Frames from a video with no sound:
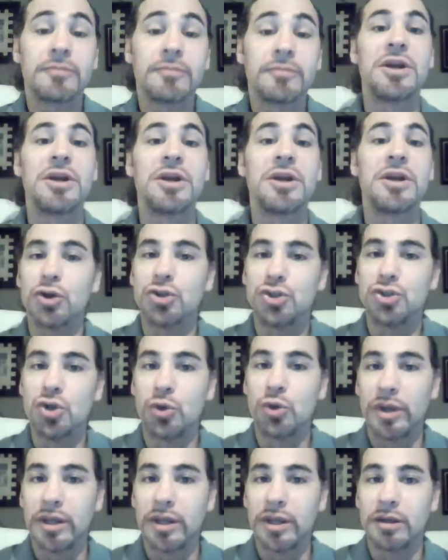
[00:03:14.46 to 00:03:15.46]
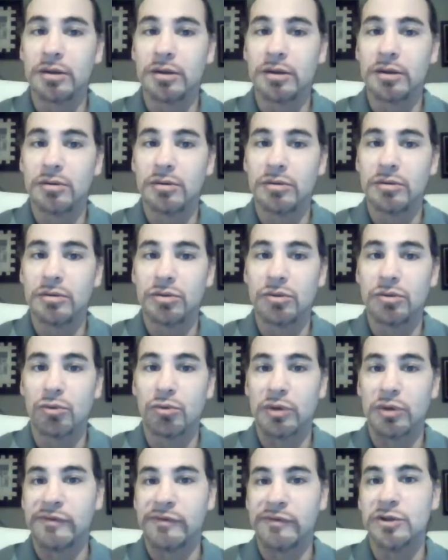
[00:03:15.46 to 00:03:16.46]
But if you're doing the
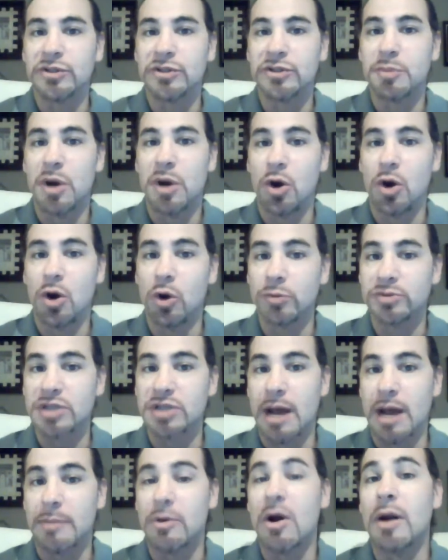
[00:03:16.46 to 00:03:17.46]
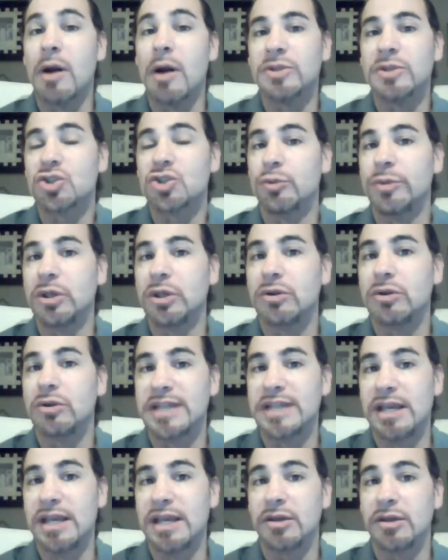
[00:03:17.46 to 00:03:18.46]
Rivers-Mahomes combo, I'm assuming you're
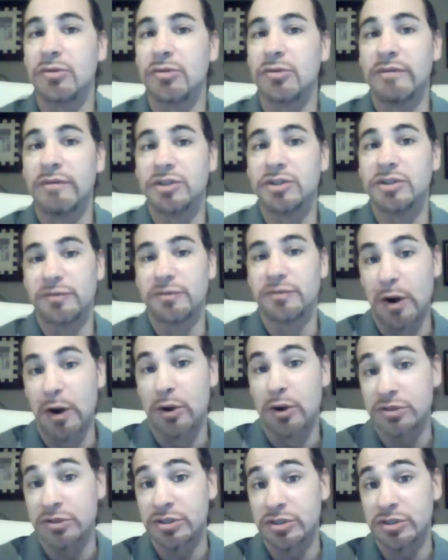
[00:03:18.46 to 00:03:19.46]
taking Rivers first,